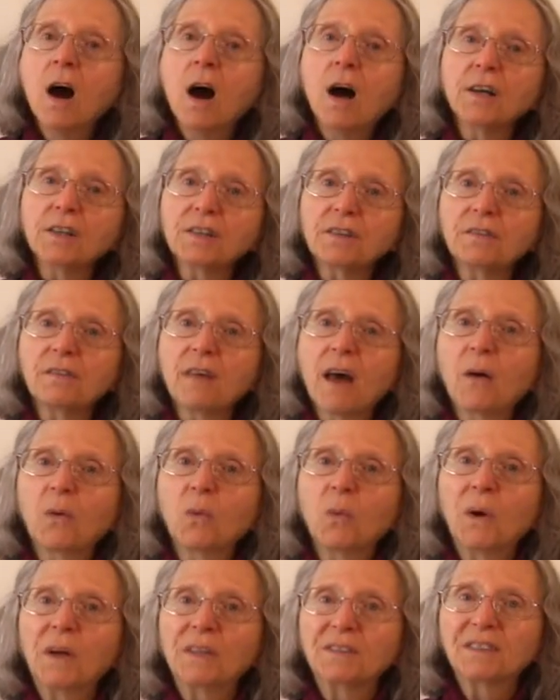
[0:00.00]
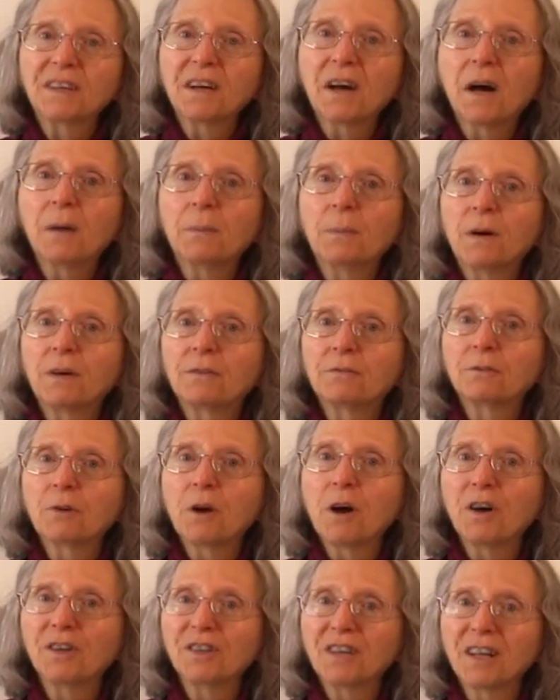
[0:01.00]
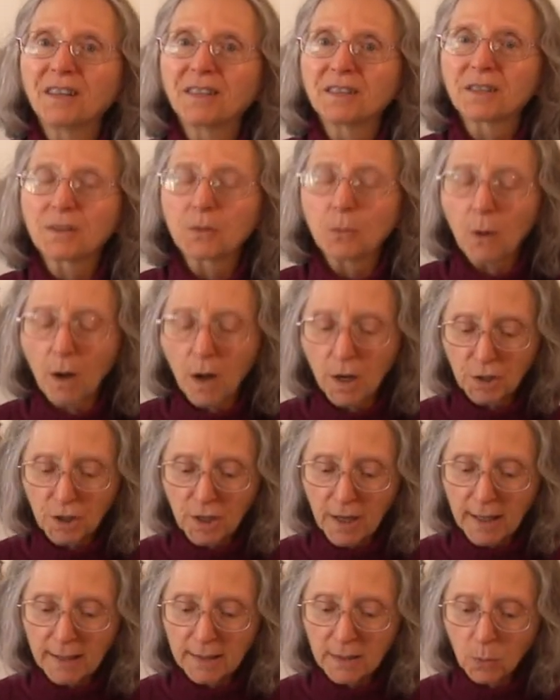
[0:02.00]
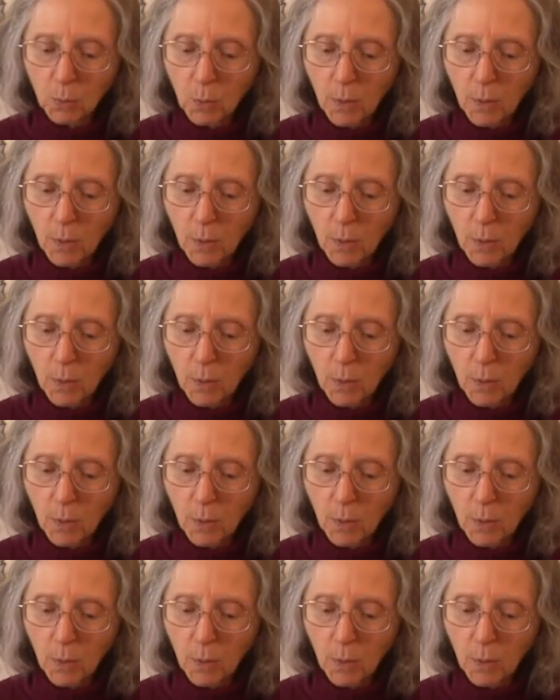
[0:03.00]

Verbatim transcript: Also, that 1 cup of raw yellow squash has